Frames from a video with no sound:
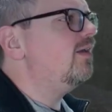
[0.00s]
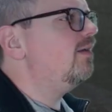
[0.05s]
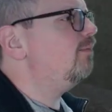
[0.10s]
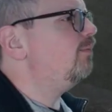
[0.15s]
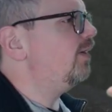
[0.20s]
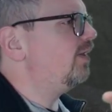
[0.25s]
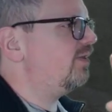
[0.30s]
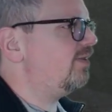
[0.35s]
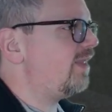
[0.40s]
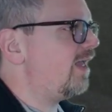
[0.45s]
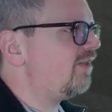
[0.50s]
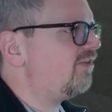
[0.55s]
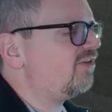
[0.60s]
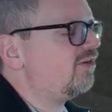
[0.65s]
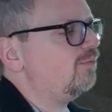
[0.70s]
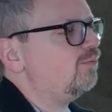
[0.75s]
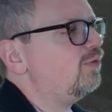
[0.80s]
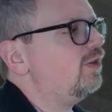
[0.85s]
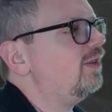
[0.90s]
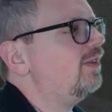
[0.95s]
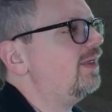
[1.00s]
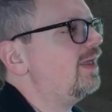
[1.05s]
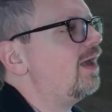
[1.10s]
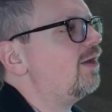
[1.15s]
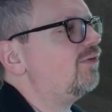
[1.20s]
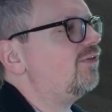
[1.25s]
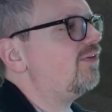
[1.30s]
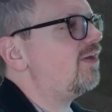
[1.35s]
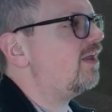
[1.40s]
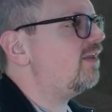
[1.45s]
But that's completely
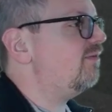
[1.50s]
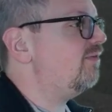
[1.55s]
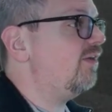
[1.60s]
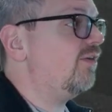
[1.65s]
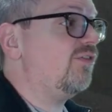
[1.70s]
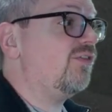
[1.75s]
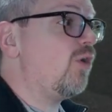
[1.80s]
outside of this.